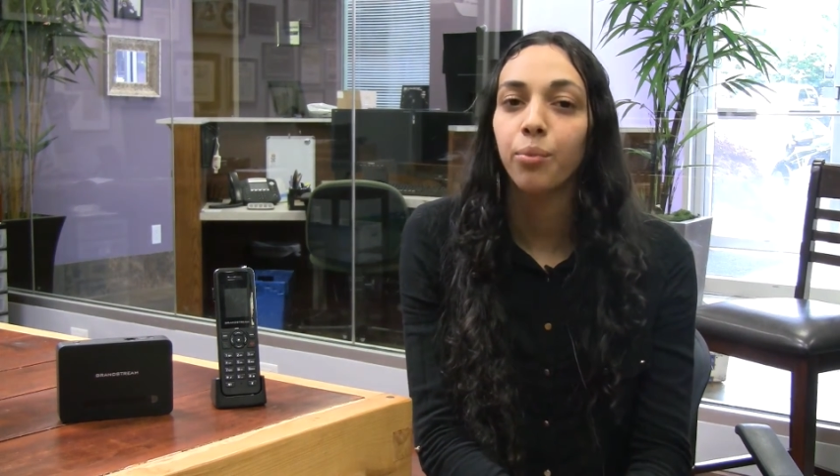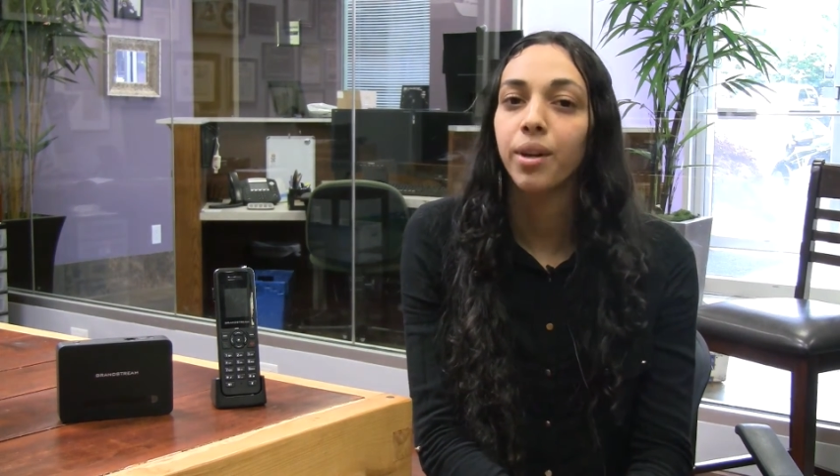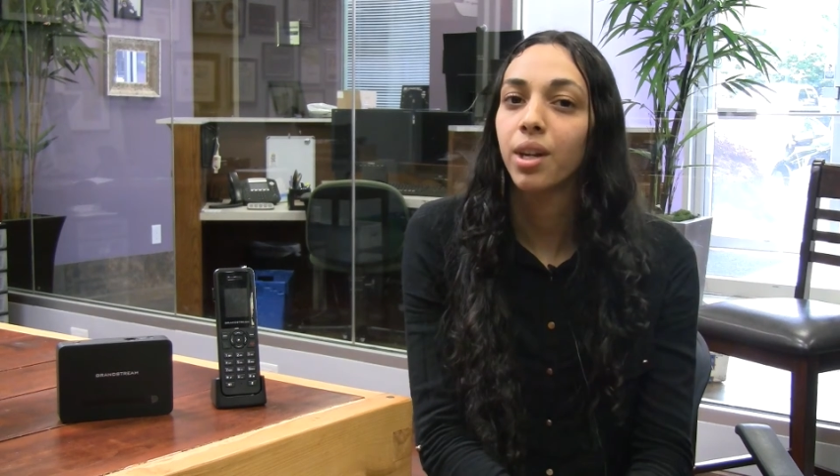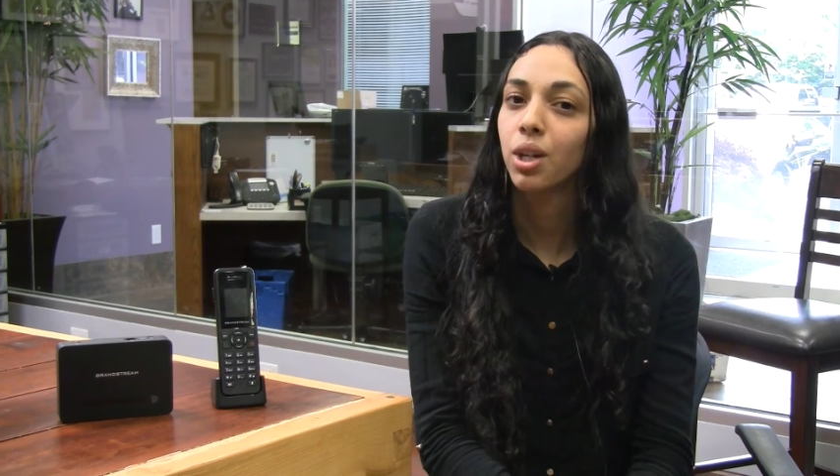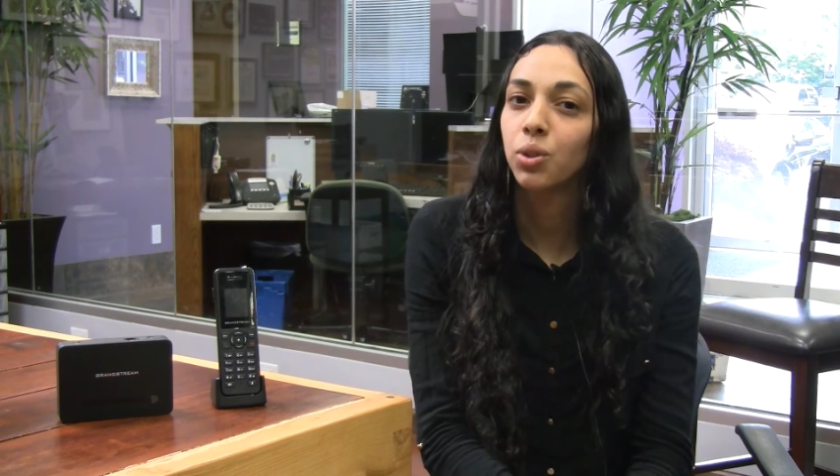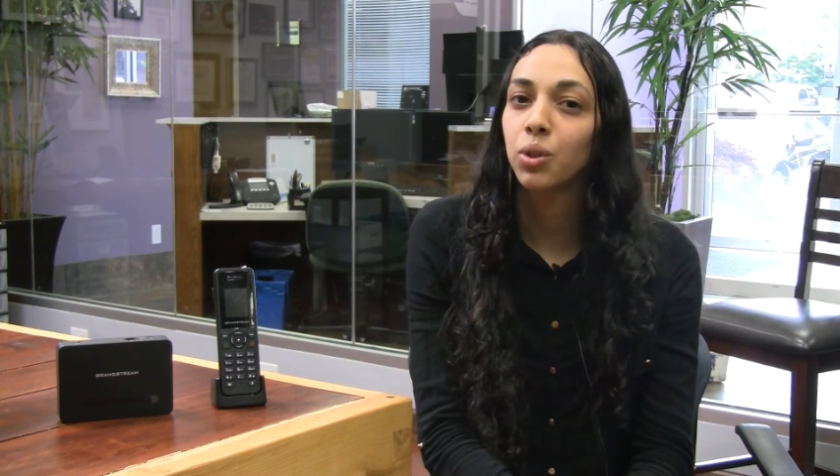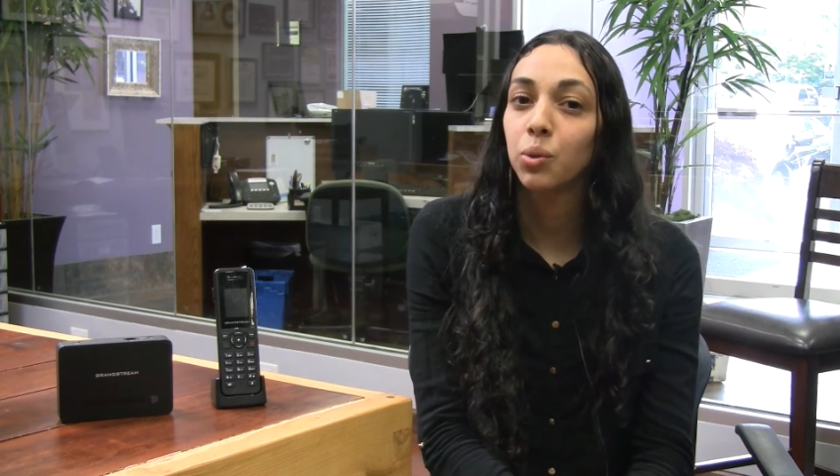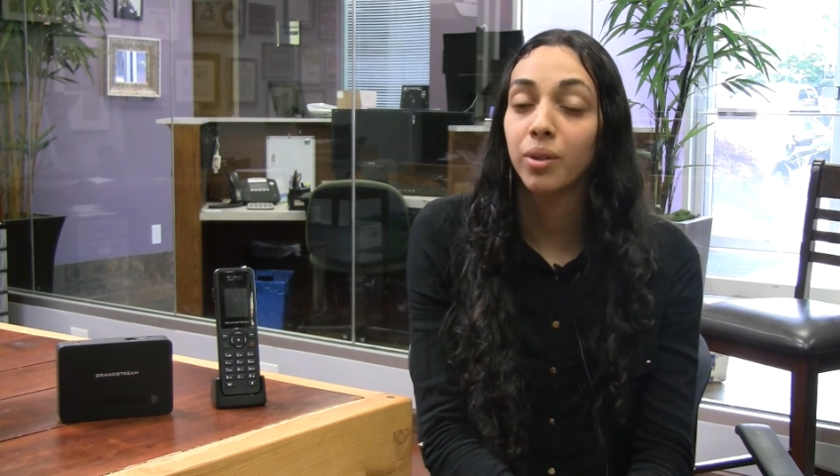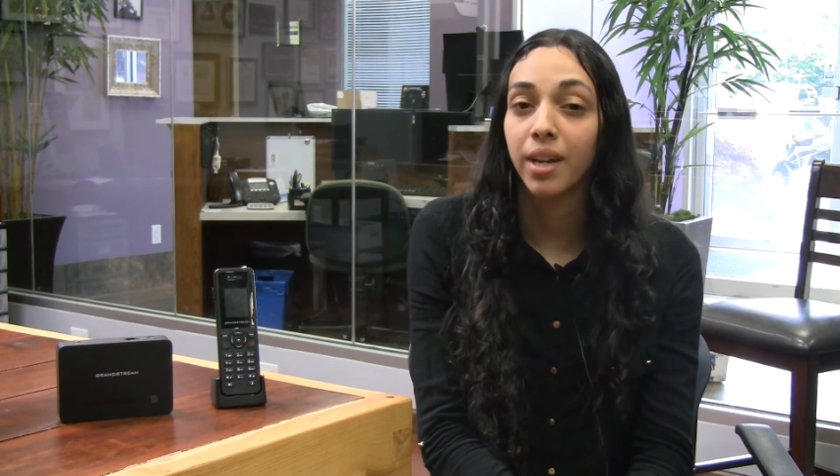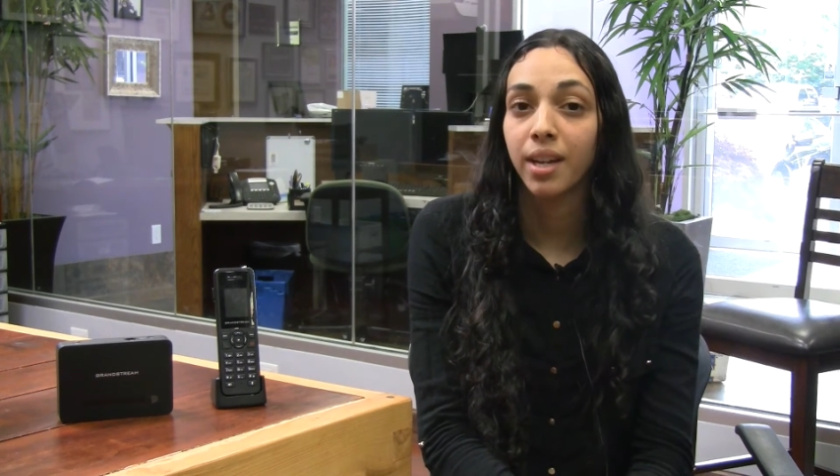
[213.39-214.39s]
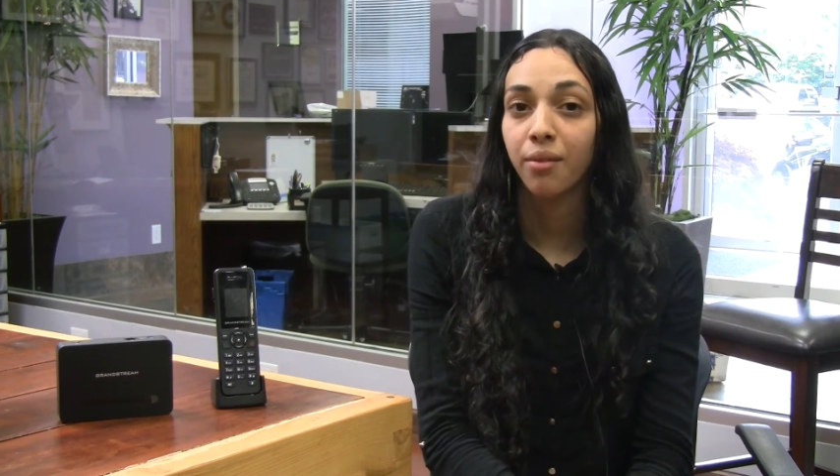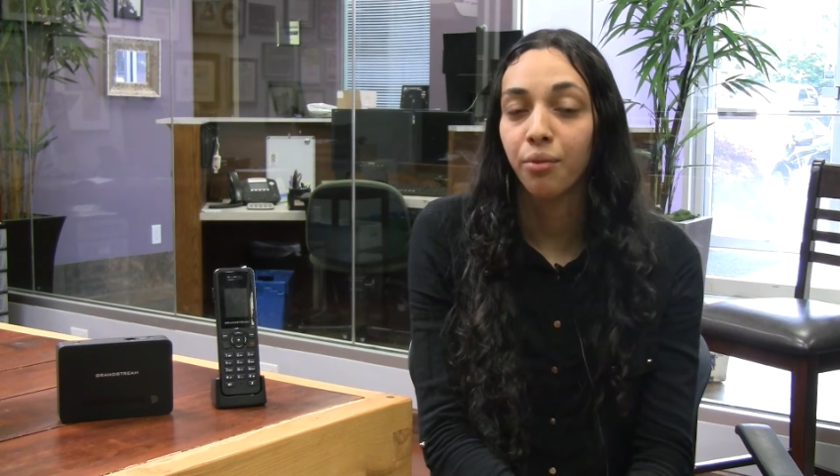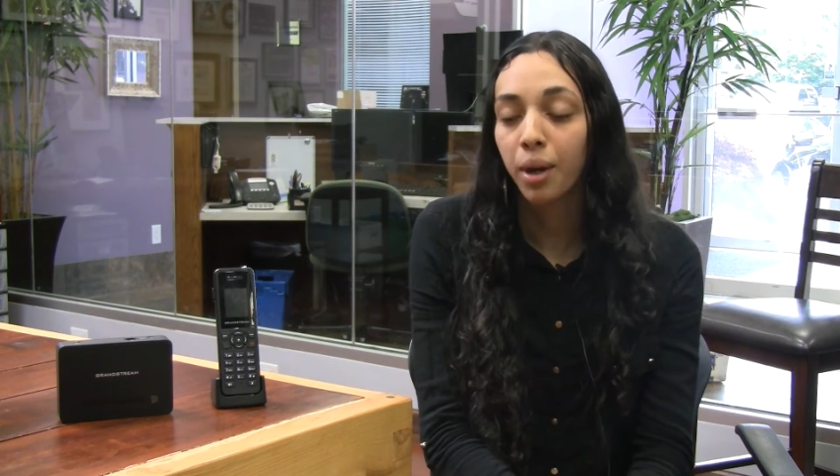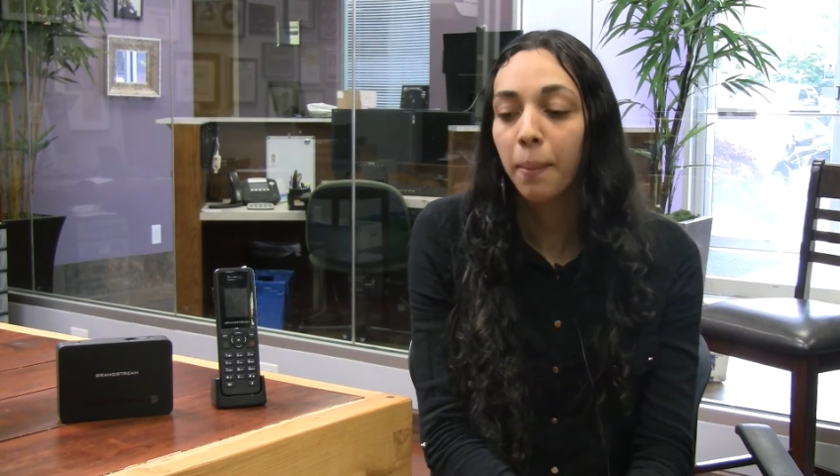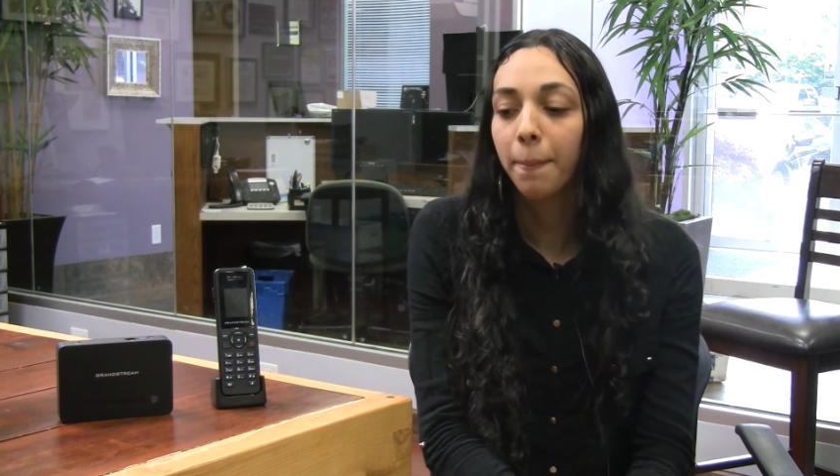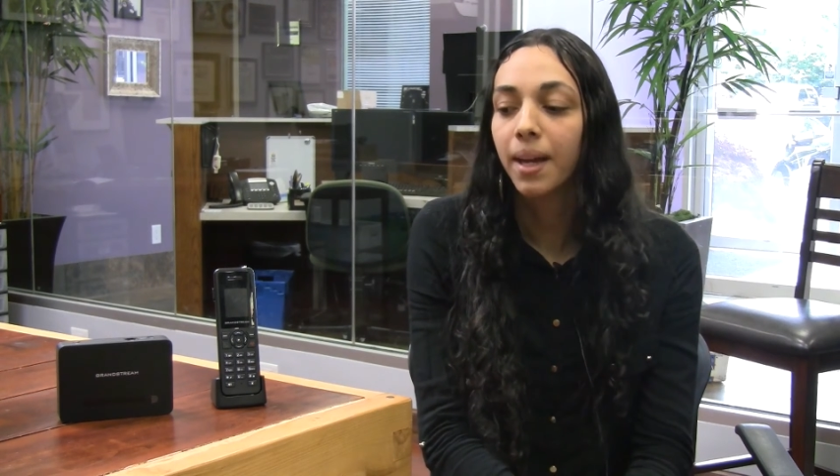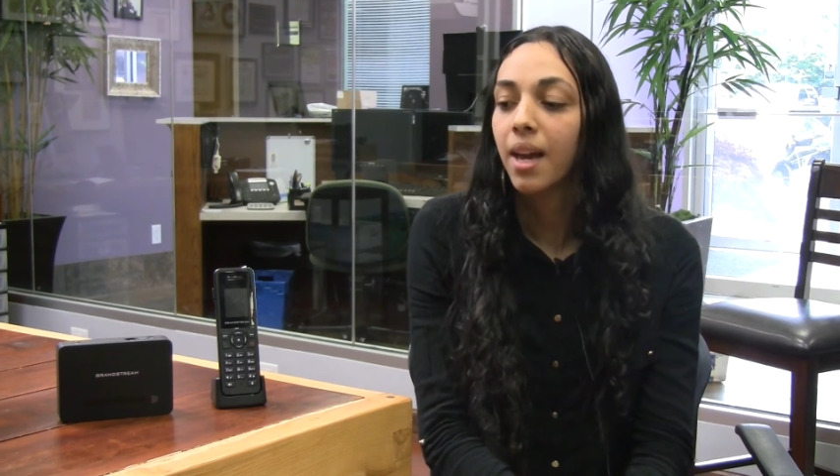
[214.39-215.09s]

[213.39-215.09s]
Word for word: 1-800-398-VoIP.